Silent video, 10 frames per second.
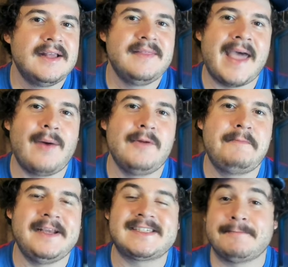That would
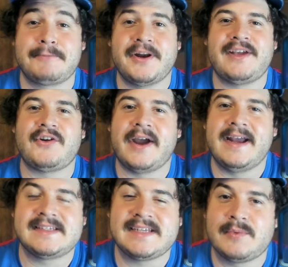be some pretty
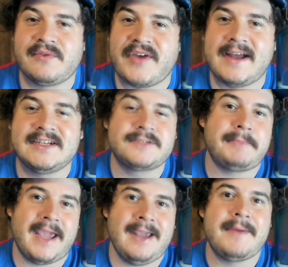crazy revenge
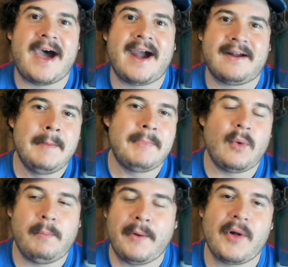payback,
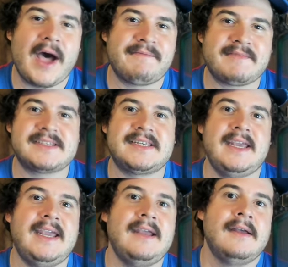but we'll have to
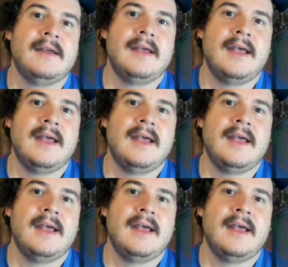see.